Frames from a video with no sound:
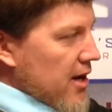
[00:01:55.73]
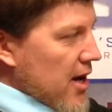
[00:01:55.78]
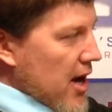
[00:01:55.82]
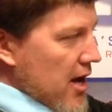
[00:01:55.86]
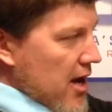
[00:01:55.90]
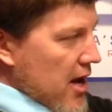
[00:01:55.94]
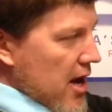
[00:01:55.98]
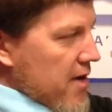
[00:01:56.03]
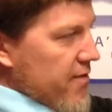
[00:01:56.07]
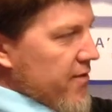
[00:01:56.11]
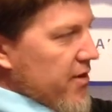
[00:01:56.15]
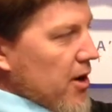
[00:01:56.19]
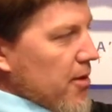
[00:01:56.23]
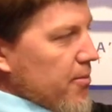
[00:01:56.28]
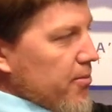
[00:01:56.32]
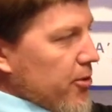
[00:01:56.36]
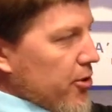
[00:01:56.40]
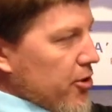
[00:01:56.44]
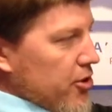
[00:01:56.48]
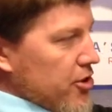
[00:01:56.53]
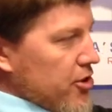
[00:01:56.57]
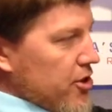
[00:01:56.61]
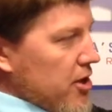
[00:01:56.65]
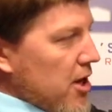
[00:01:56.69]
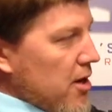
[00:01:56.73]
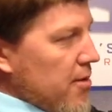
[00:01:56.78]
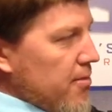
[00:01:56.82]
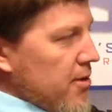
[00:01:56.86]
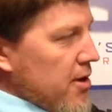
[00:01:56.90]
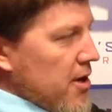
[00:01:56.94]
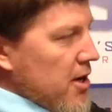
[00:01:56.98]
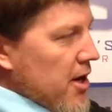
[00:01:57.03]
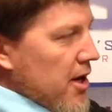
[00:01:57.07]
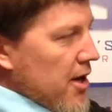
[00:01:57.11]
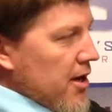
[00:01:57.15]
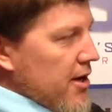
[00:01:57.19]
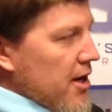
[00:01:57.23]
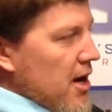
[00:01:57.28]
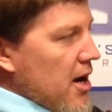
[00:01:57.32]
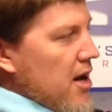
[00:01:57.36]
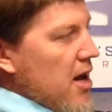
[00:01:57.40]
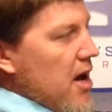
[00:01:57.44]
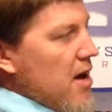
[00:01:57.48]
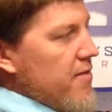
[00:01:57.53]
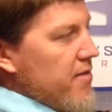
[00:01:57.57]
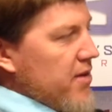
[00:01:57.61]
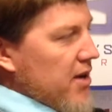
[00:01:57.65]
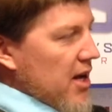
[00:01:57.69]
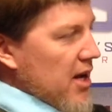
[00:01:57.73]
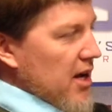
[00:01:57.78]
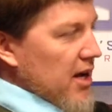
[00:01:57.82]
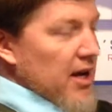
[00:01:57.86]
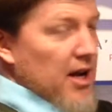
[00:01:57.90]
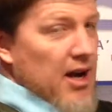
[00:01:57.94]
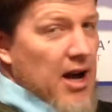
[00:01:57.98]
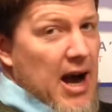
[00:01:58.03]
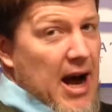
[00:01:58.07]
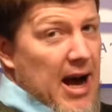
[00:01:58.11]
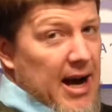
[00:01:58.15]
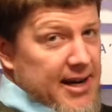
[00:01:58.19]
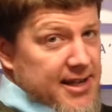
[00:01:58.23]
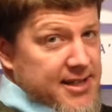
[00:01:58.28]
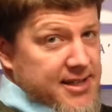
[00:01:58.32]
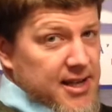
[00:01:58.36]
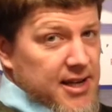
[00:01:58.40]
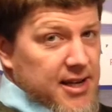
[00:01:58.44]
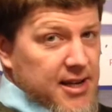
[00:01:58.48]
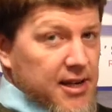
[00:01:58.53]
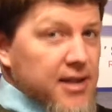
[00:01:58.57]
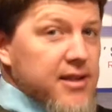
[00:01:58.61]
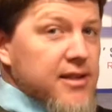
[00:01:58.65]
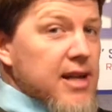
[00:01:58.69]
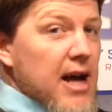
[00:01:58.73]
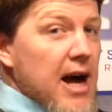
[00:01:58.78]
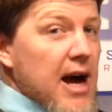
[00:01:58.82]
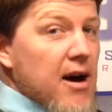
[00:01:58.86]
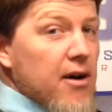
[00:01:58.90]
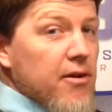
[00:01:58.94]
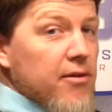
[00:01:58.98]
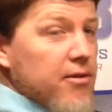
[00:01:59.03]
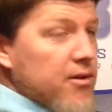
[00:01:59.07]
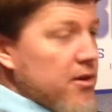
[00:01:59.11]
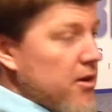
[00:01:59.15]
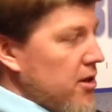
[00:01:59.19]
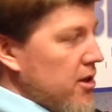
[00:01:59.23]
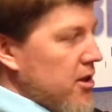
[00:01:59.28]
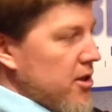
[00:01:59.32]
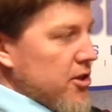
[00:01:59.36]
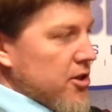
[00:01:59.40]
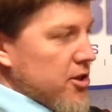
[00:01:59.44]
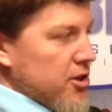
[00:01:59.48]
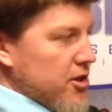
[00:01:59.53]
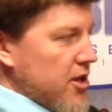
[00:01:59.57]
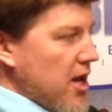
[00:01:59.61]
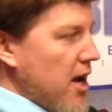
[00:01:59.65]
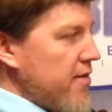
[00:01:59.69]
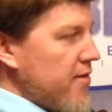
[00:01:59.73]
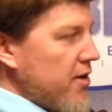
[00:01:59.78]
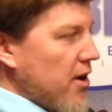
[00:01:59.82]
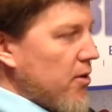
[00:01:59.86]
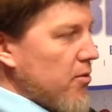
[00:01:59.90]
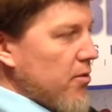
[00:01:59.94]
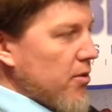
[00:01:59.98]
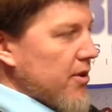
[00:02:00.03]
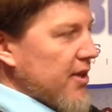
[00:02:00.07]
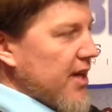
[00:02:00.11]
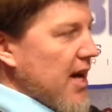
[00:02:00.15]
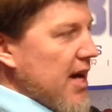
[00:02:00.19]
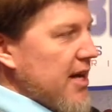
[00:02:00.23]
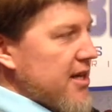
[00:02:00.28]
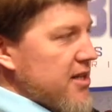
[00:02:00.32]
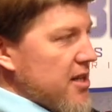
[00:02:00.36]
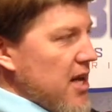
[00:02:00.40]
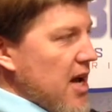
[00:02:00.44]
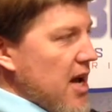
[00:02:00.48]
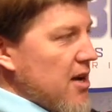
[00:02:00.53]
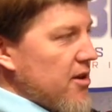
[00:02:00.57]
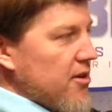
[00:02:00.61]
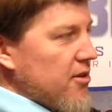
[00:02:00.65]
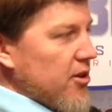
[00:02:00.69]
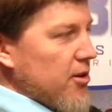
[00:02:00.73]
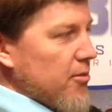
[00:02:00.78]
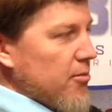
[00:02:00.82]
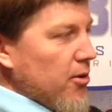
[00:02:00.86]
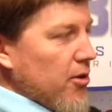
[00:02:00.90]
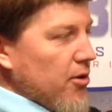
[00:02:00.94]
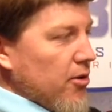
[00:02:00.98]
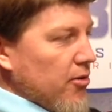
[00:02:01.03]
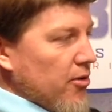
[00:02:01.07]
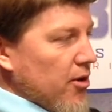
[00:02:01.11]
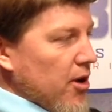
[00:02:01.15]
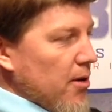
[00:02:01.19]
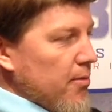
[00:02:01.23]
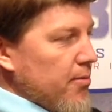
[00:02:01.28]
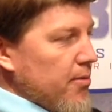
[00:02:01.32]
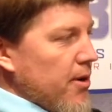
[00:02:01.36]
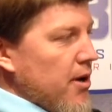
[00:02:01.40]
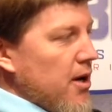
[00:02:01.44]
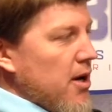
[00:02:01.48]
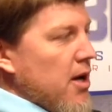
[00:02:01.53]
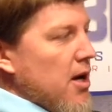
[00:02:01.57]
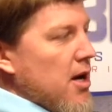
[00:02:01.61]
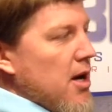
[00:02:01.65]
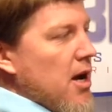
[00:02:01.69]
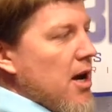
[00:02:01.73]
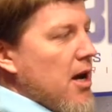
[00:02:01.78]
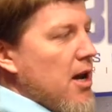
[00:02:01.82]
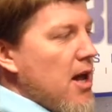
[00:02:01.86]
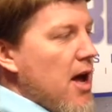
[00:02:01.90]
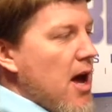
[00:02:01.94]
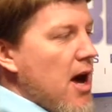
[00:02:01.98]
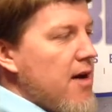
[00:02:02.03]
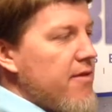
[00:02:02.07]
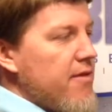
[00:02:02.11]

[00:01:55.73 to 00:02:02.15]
not having it pushed up, not having it accented down, just having a relaxed hand on the bow grip and